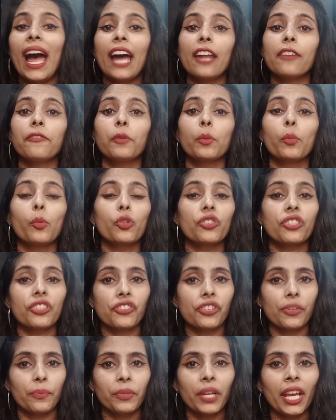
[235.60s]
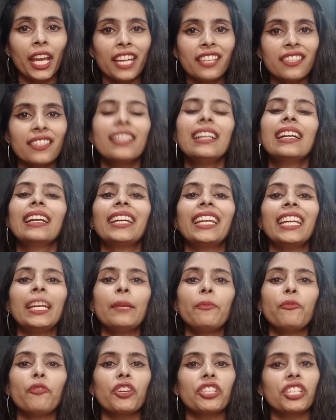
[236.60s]
And for more such updates,
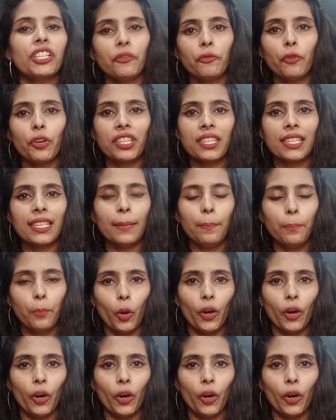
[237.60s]
keep watching What's Up